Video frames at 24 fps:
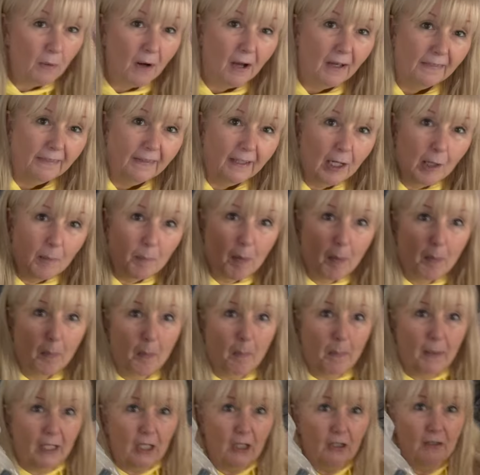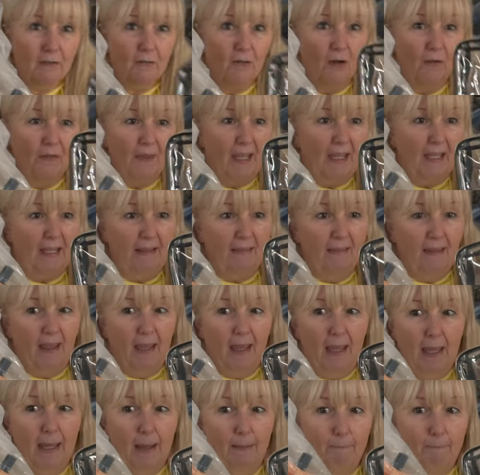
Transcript: what, I think I probably could have got that in there,